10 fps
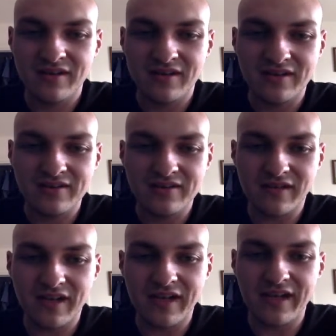until
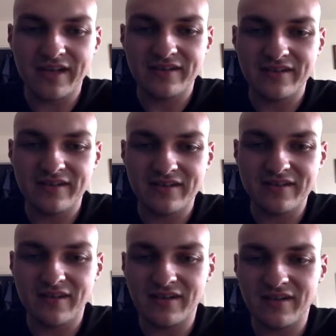I add in this
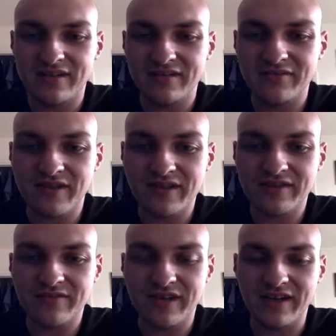
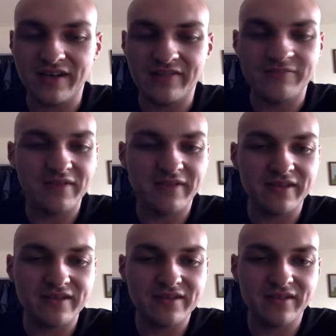directive right here. By the way,
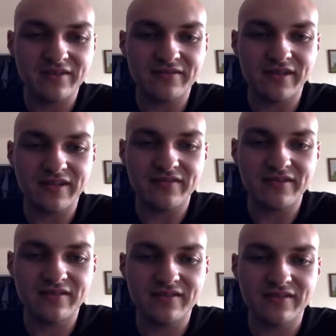these are called directives.
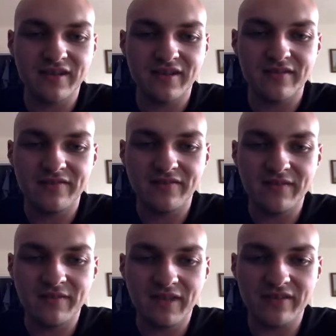So v
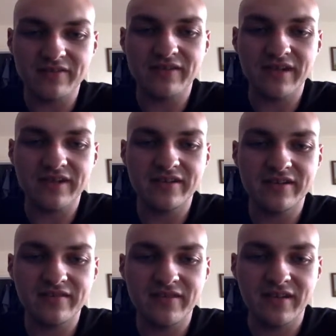model
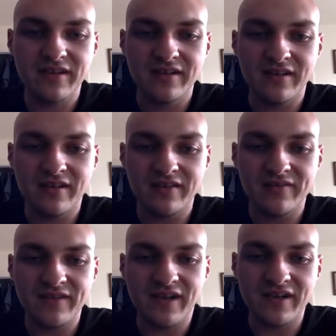directive,
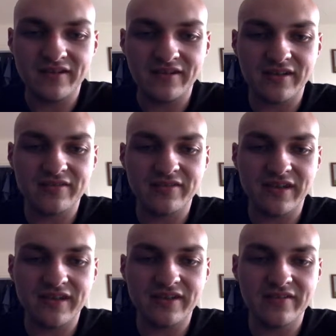v on click
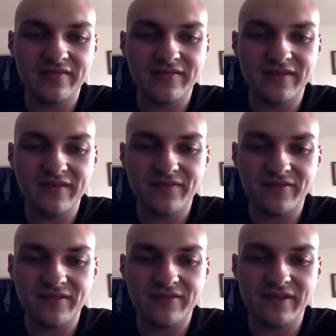directive,
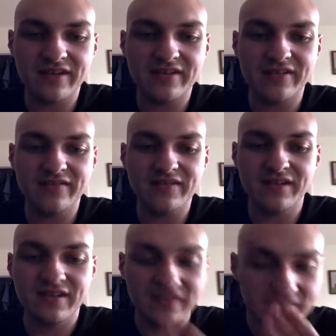v4 directives.
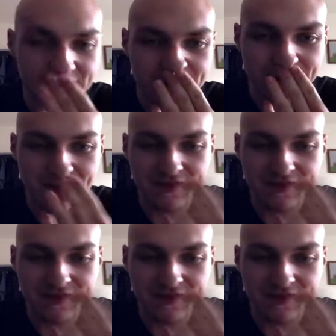That's